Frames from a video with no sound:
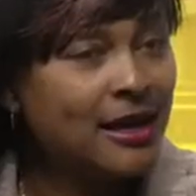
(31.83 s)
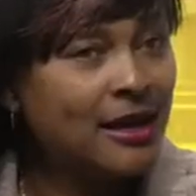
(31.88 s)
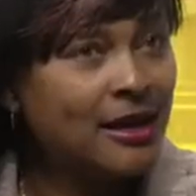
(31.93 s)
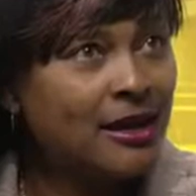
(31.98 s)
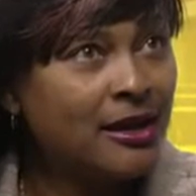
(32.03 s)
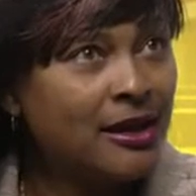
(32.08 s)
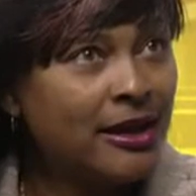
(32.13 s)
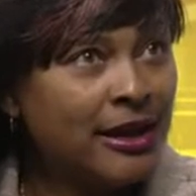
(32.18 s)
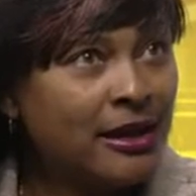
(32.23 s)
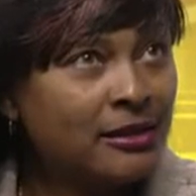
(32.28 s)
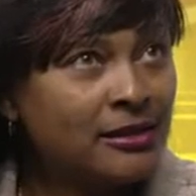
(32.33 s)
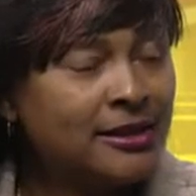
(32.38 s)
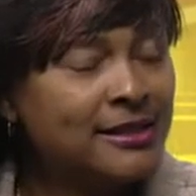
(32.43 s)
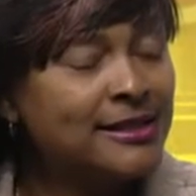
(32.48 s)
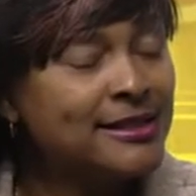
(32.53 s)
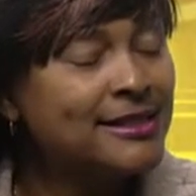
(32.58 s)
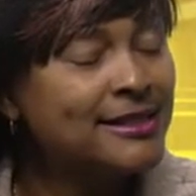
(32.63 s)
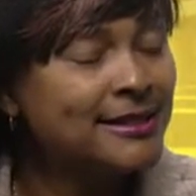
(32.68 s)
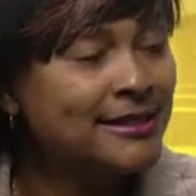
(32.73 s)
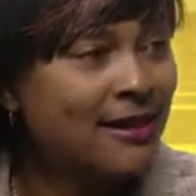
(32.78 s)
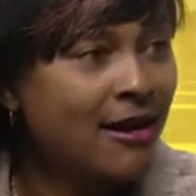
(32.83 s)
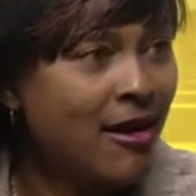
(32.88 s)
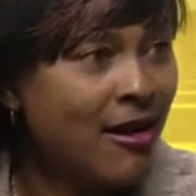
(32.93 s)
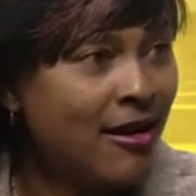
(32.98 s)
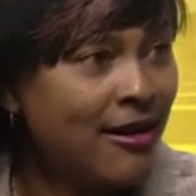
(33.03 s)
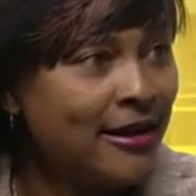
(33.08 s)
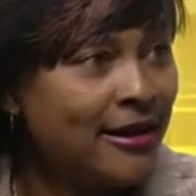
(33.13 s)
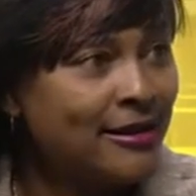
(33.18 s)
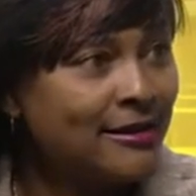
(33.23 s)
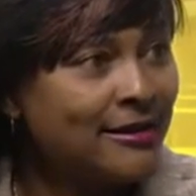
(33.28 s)
uh, eldest is
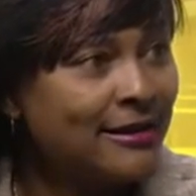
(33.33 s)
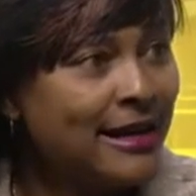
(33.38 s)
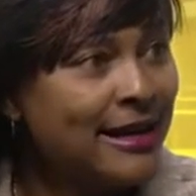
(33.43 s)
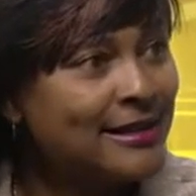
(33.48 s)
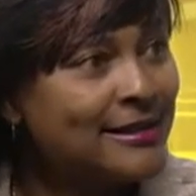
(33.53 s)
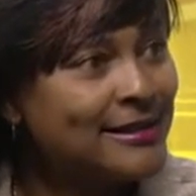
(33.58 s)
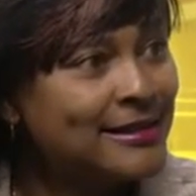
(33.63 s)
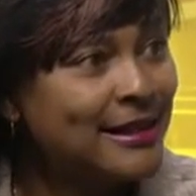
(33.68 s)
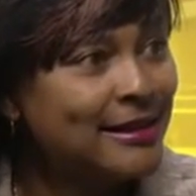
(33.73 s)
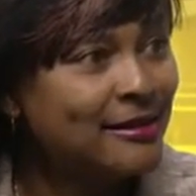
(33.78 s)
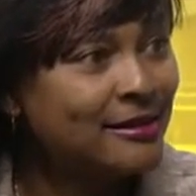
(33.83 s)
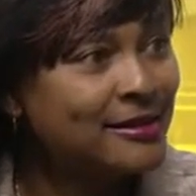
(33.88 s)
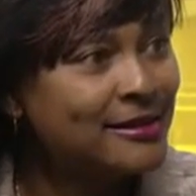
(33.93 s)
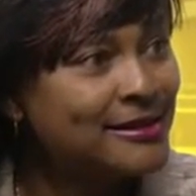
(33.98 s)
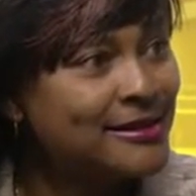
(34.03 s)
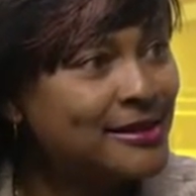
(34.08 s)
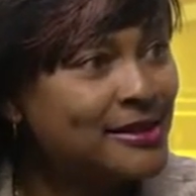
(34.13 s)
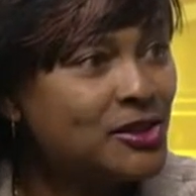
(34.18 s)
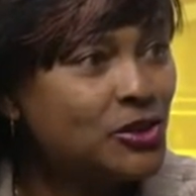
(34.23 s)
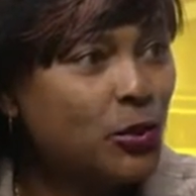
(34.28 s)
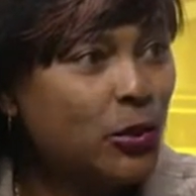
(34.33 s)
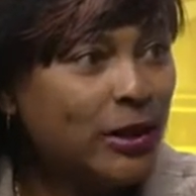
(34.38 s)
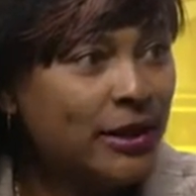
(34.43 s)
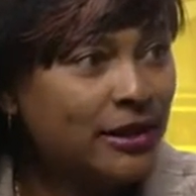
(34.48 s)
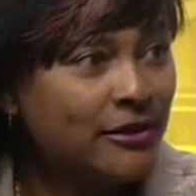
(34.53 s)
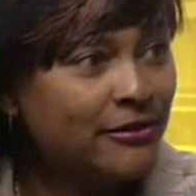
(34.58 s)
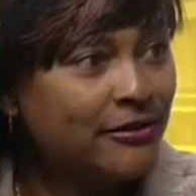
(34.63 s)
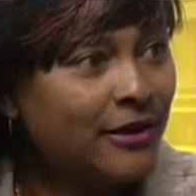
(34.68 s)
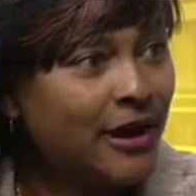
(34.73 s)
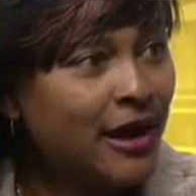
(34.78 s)
nine, next eldest is
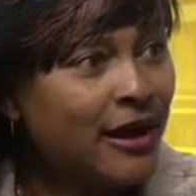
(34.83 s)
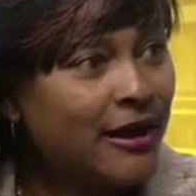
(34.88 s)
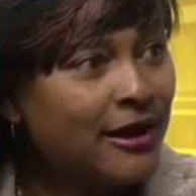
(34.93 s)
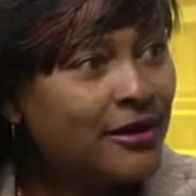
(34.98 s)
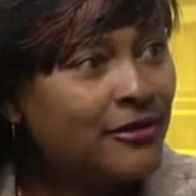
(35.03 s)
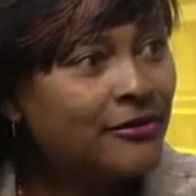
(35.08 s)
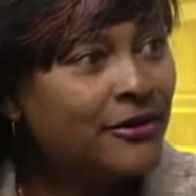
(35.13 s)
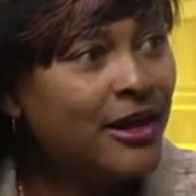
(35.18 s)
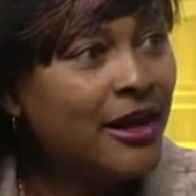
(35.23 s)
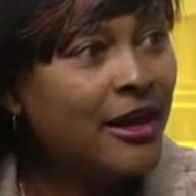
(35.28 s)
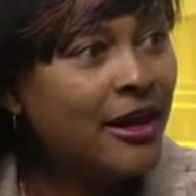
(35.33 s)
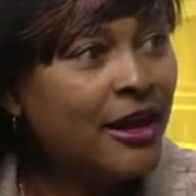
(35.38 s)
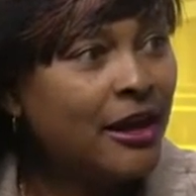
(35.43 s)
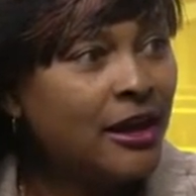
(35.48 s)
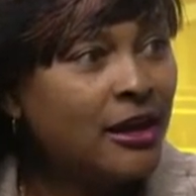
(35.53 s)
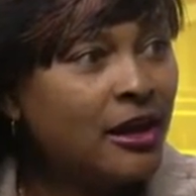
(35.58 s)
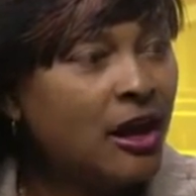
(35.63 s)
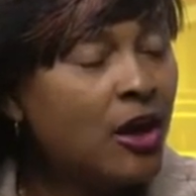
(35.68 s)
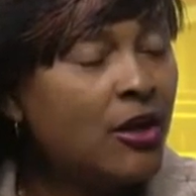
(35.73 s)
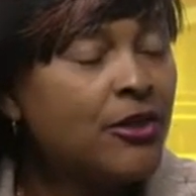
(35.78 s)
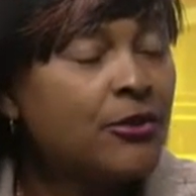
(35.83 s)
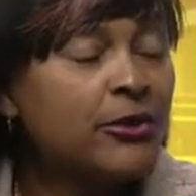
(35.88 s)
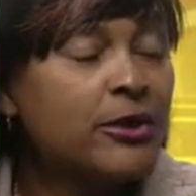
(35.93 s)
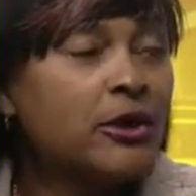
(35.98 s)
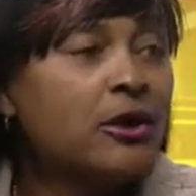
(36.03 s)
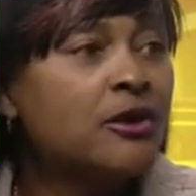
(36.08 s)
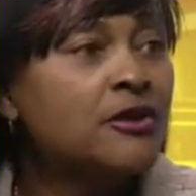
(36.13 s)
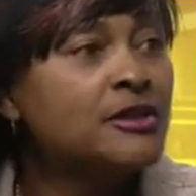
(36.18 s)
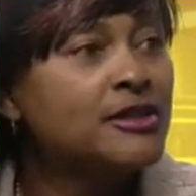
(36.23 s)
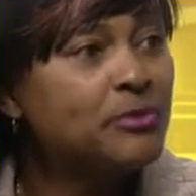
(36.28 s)
25, and all three
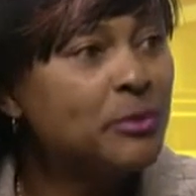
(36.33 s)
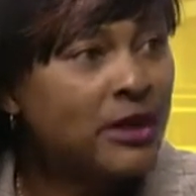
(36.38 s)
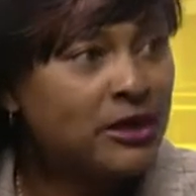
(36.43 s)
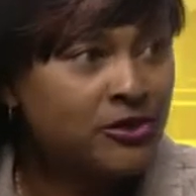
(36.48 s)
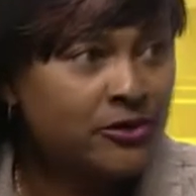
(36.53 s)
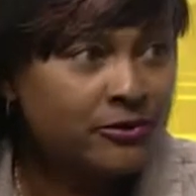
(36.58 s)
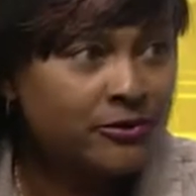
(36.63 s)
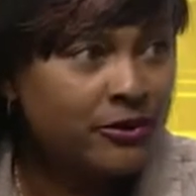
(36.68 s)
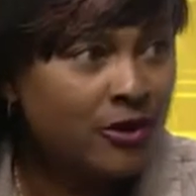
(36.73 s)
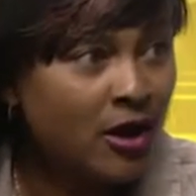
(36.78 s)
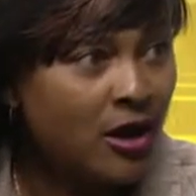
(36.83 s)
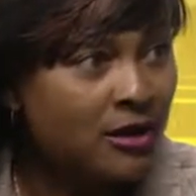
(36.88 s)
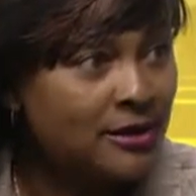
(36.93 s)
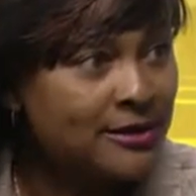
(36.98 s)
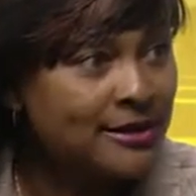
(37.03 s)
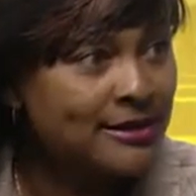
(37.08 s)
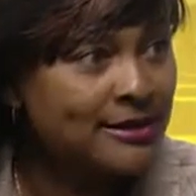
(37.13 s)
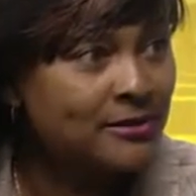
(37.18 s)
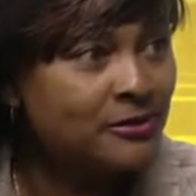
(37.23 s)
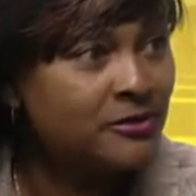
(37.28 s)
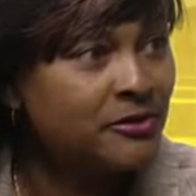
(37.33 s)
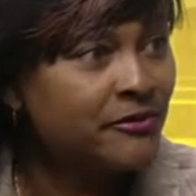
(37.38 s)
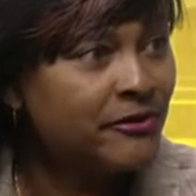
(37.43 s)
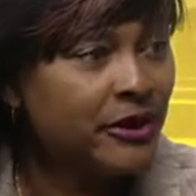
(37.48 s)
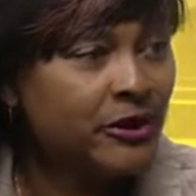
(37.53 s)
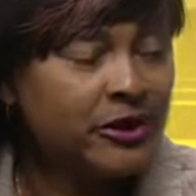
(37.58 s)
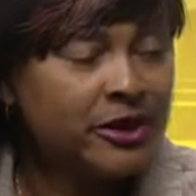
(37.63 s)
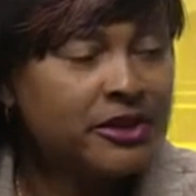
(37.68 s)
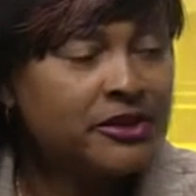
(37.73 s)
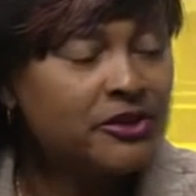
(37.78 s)
are on the spectrum for autism,
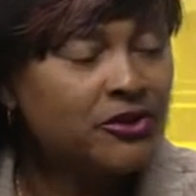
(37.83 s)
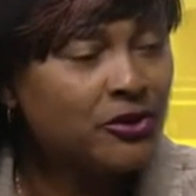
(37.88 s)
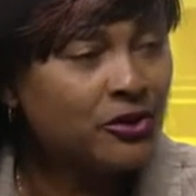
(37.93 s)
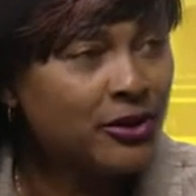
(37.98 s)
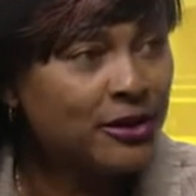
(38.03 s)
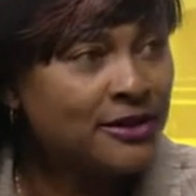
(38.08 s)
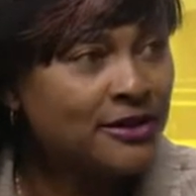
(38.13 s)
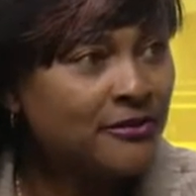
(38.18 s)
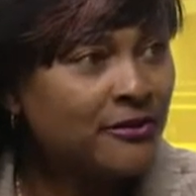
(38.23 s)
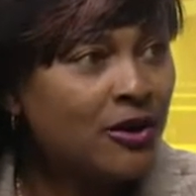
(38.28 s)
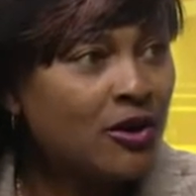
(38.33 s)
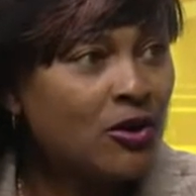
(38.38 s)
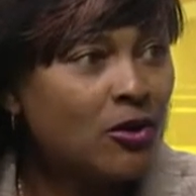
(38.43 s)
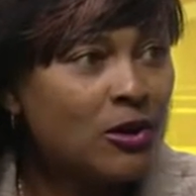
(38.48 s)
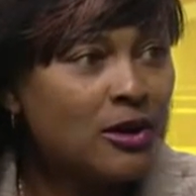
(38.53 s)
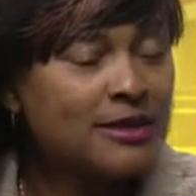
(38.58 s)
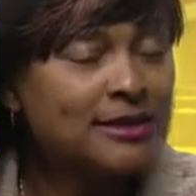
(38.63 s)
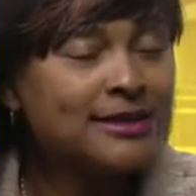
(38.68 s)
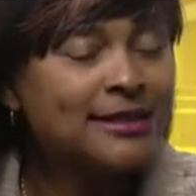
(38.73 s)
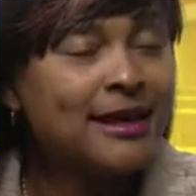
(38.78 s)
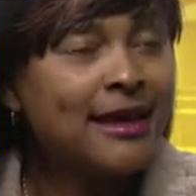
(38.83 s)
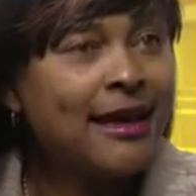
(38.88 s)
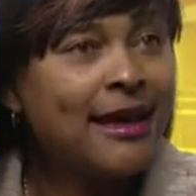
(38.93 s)
varying degrees, of course.